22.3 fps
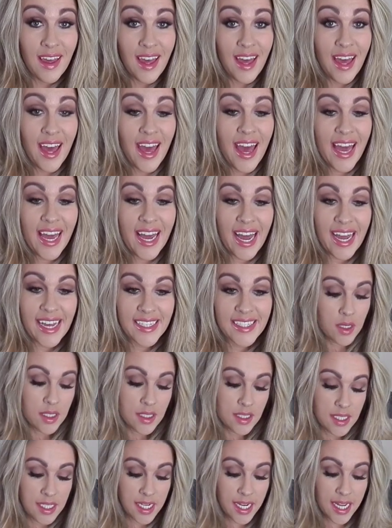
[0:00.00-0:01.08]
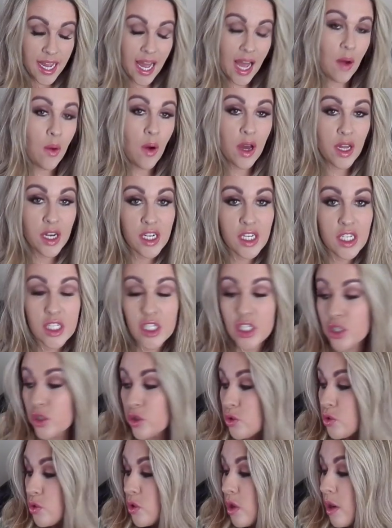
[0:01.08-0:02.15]
Hey guys, today I wanted to
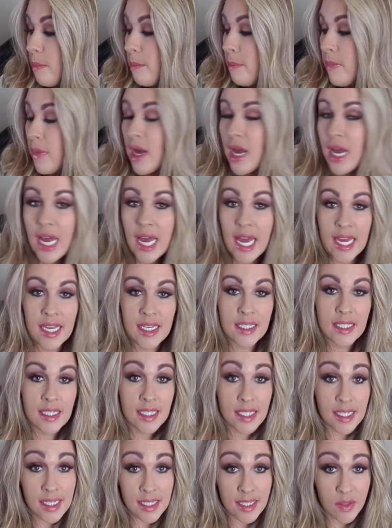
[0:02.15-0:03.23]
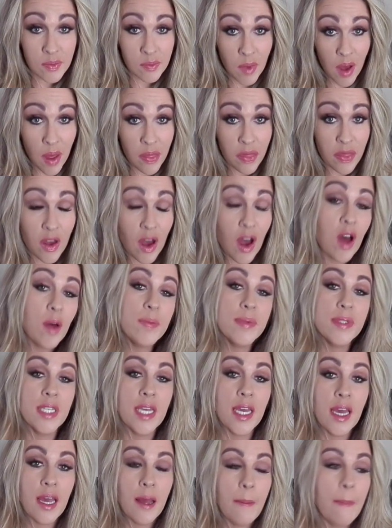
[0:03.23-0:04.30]
do my 6-month
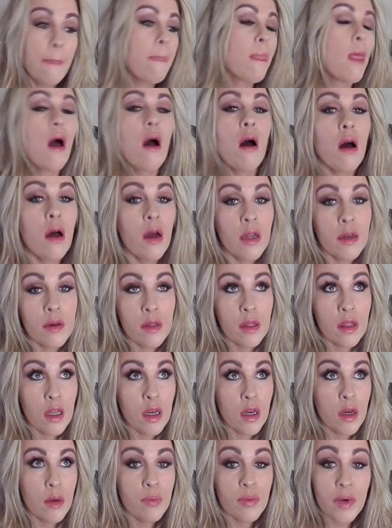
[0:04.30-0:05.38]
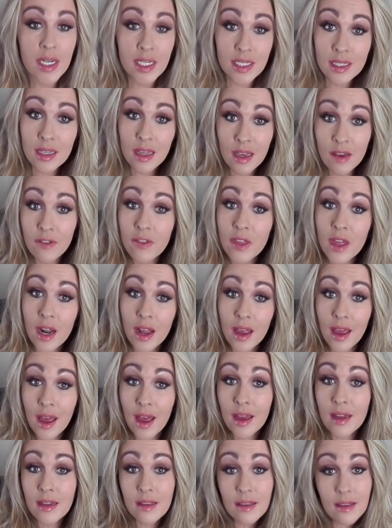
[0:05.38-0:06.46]
update on the breast lift that I
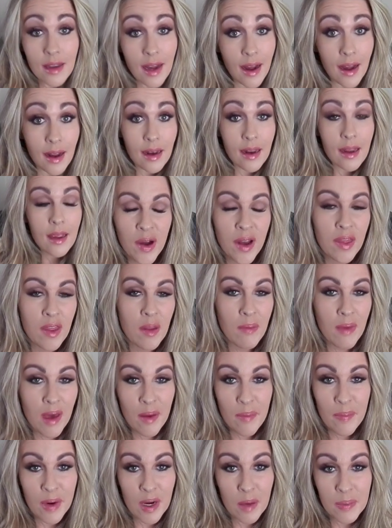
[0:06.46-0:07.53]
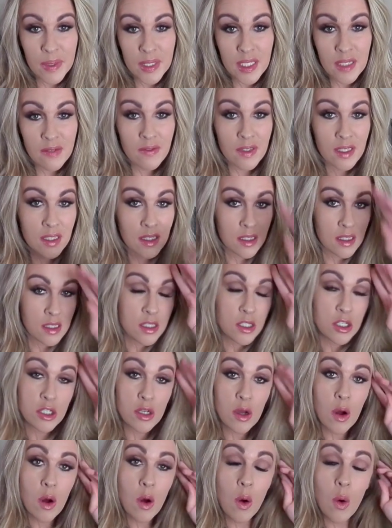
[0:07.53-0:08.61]
had done. And the main purpose of this is to
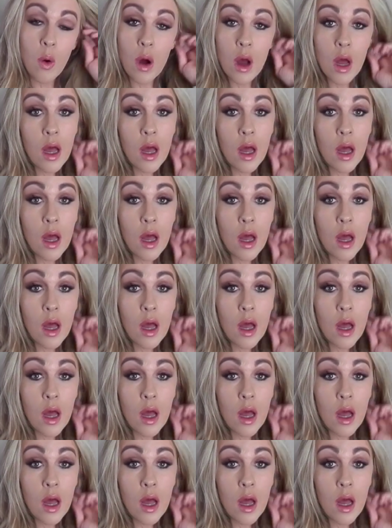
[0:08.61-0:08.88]
show